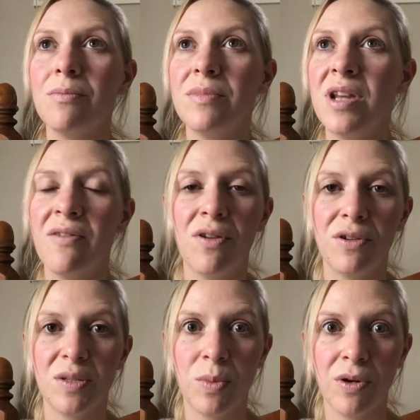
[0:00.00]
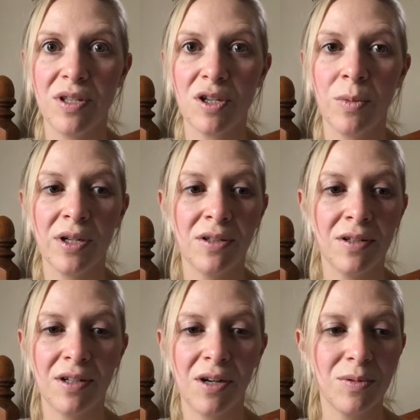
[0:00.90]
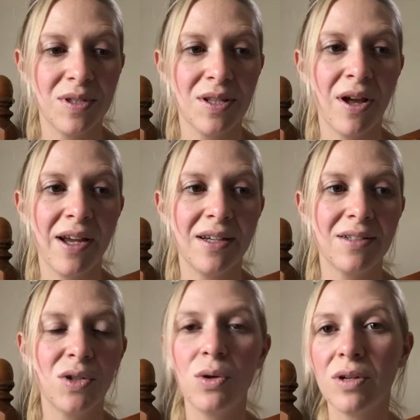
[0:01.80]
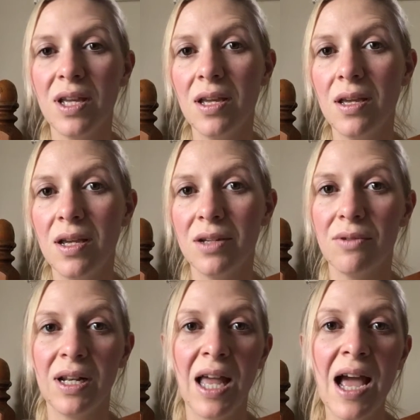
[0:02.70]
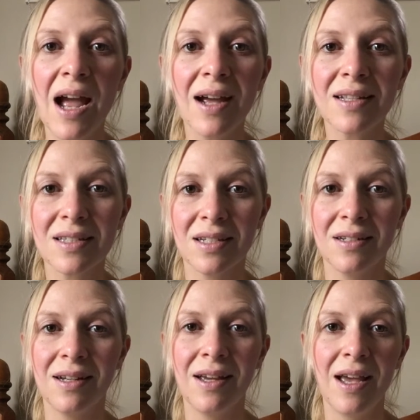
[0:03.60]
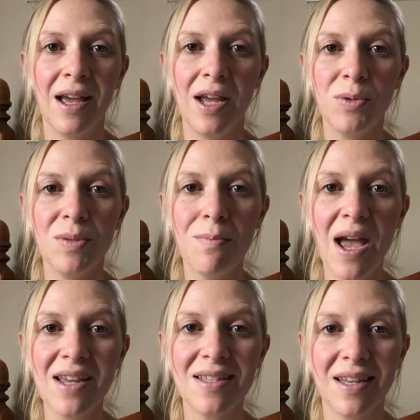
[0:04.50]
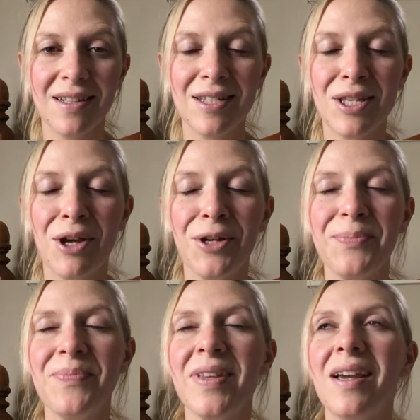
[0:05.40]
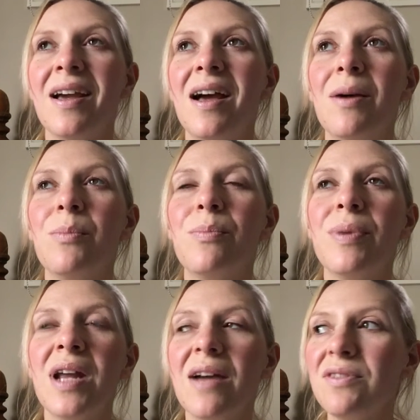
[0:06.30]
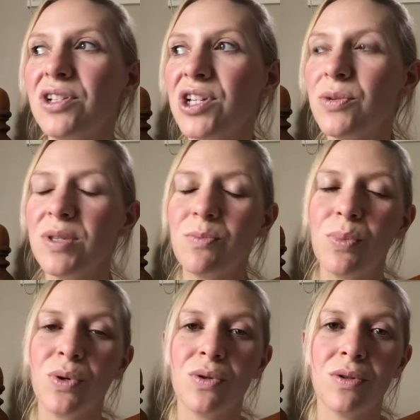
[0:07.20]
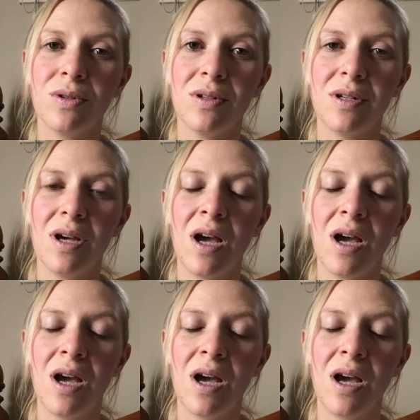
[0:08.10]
Never experienced, oh my God, I was like talking and relaxed, and it was amazing. So, but after she was born,